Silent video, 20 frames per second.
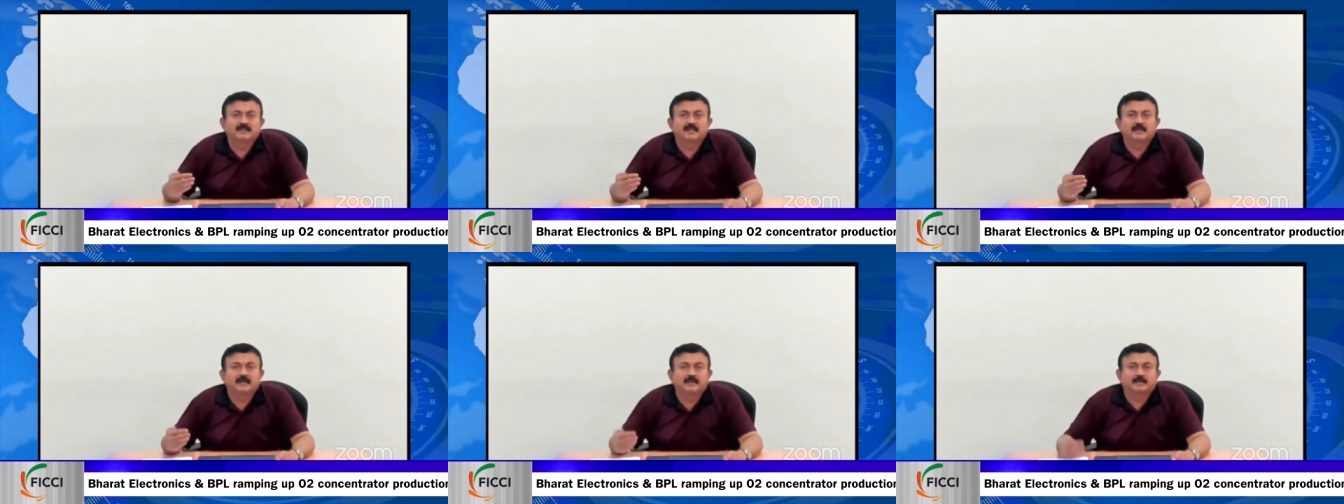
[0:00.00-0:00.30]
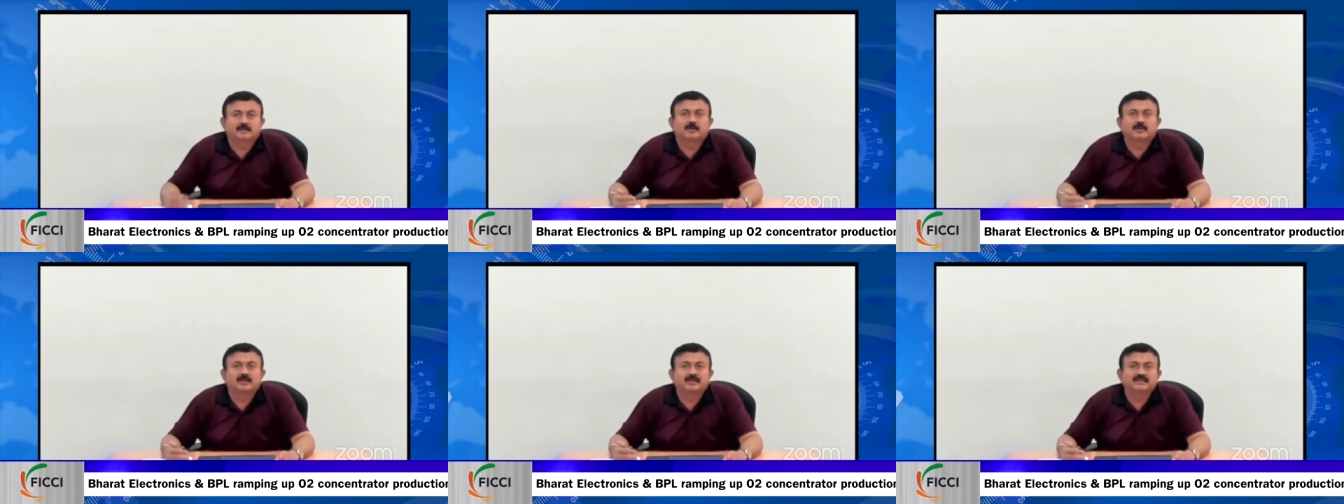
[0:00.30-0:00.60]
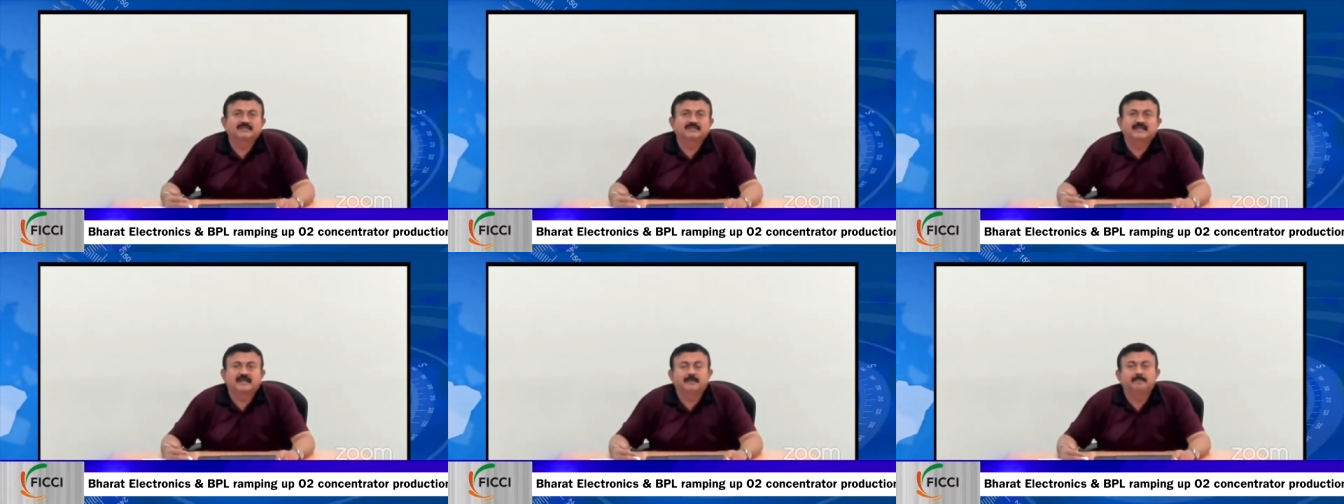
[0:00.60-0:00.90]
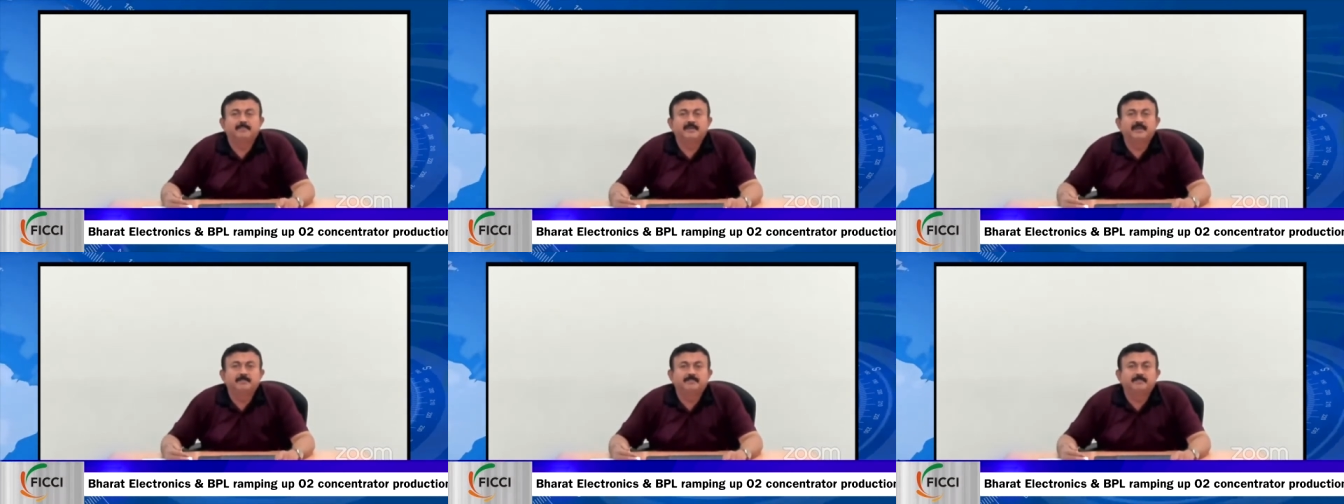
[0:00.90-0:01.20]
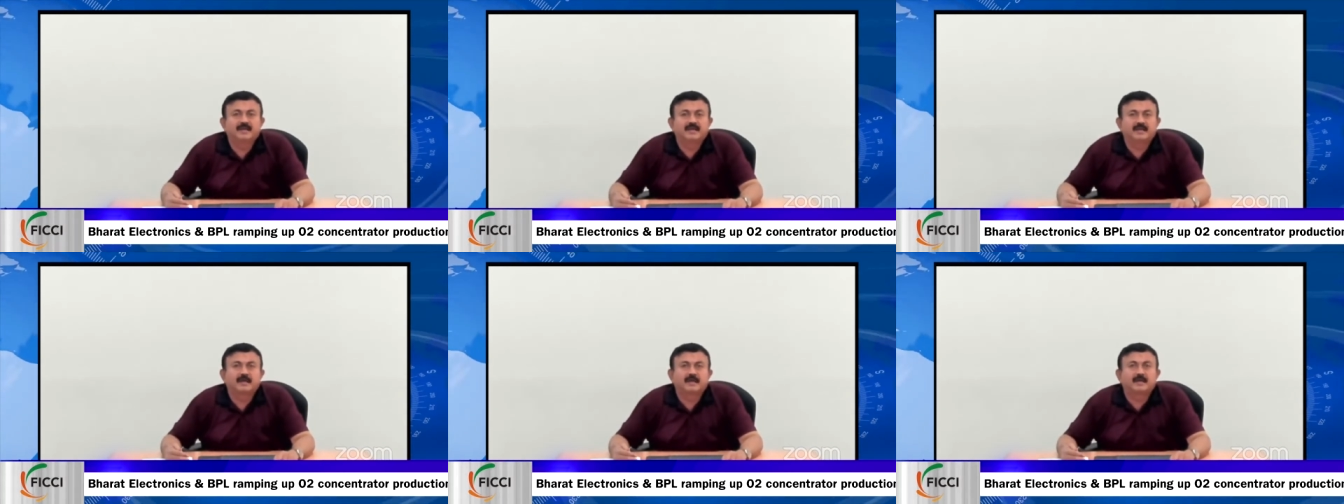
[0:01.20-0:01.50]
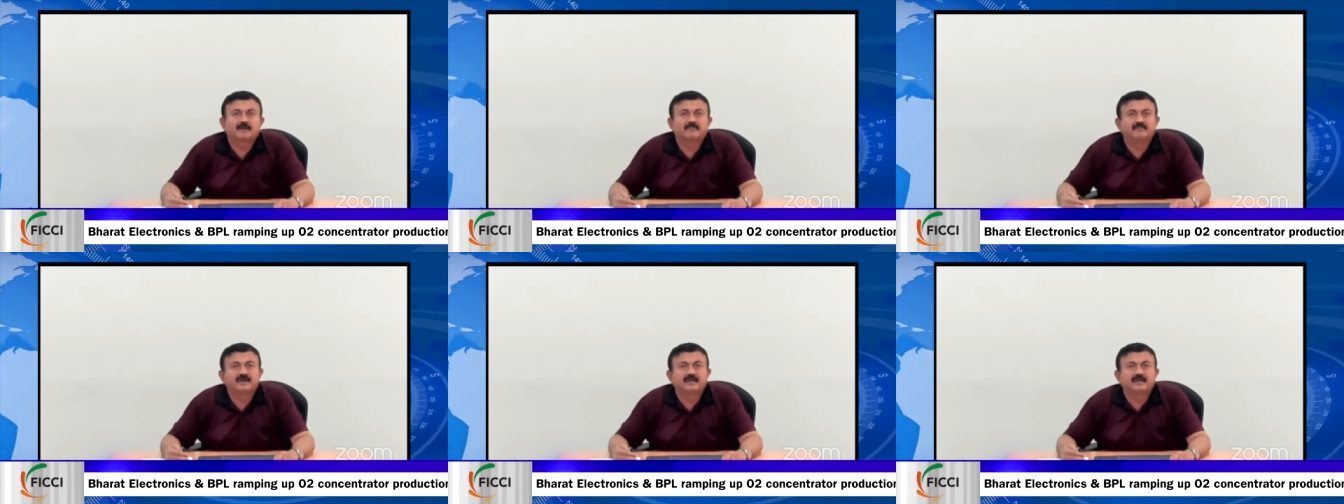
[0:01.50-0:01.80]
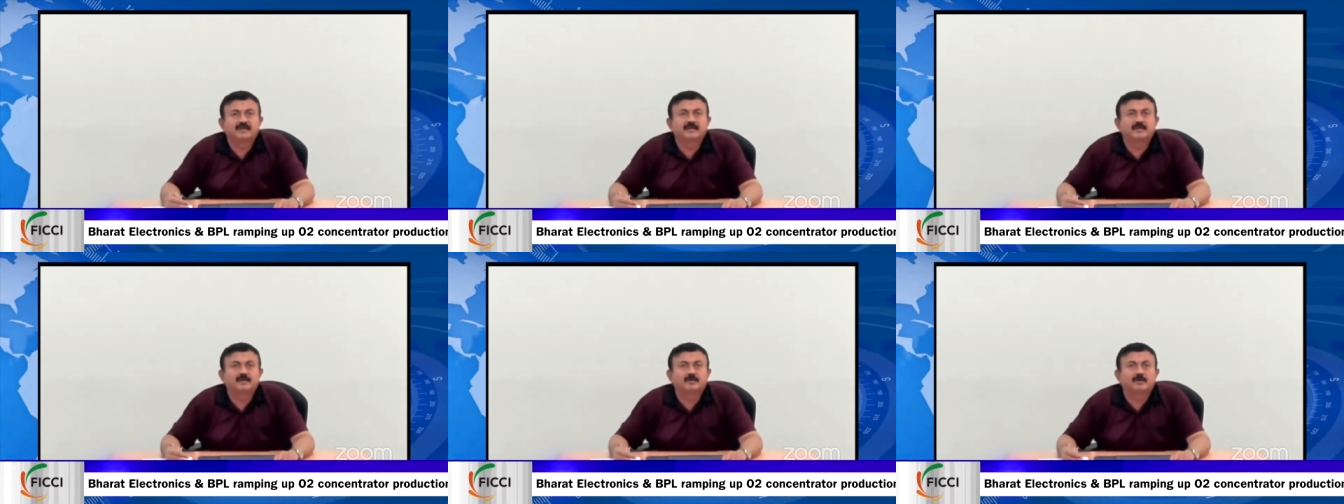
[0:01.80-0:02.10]
Electronics and BPL are
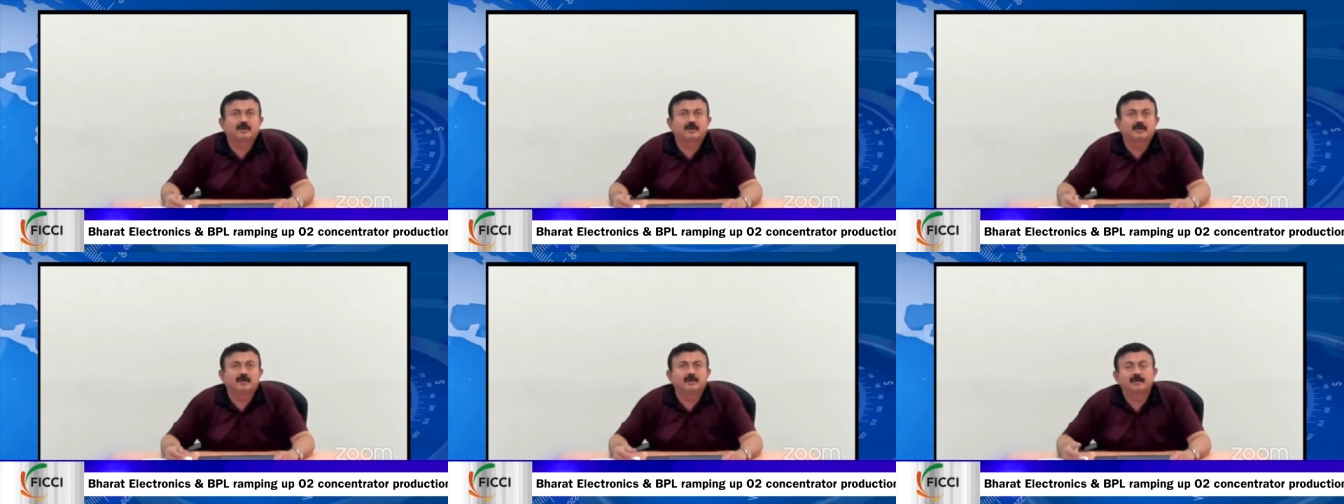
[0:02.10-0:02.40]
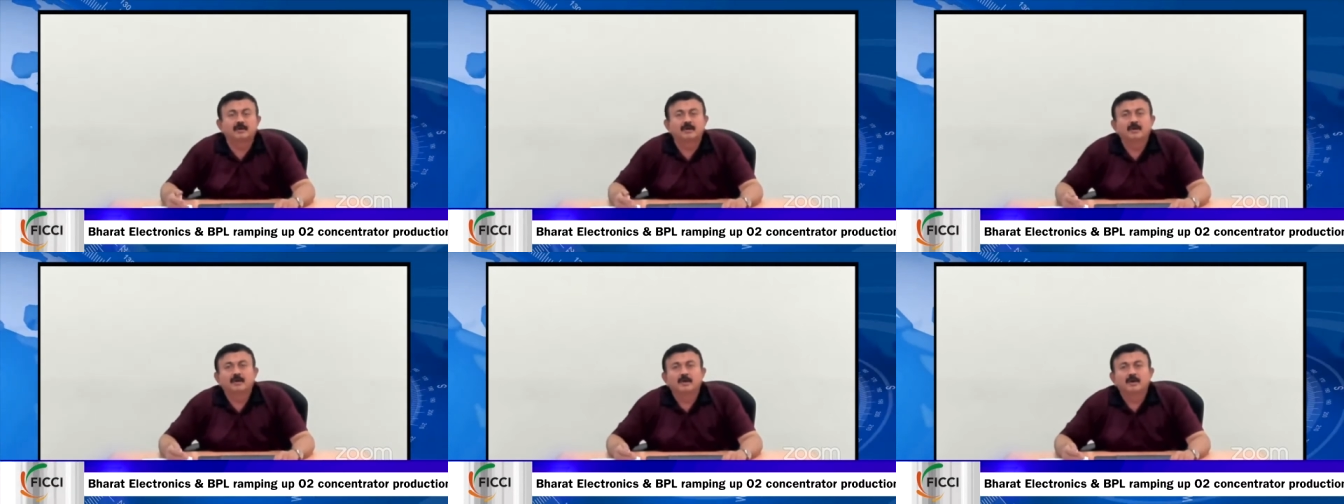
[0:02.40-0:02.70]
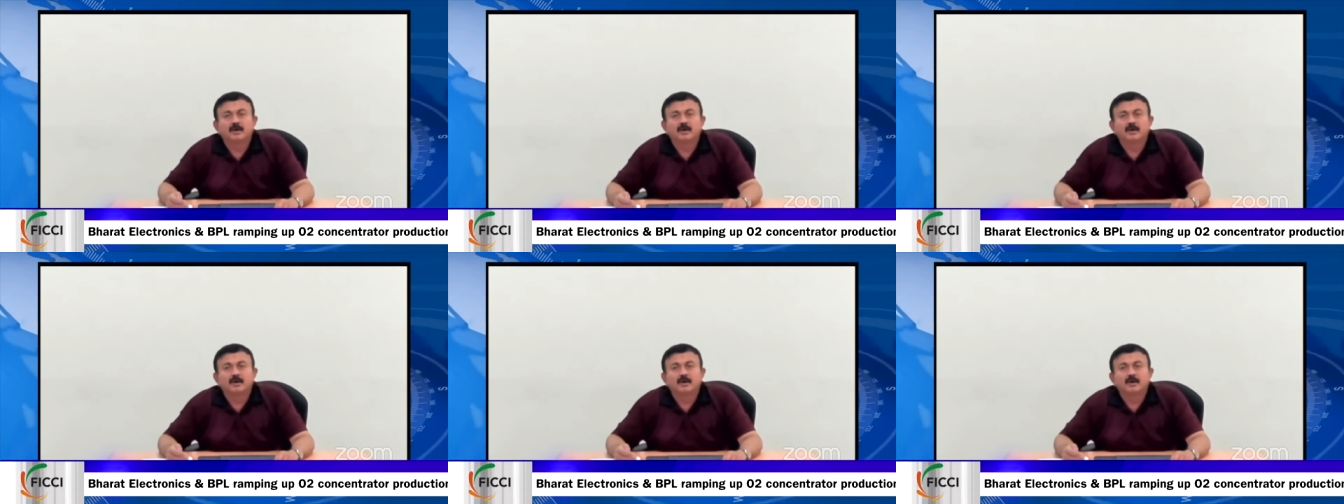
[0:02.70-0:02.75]
working on,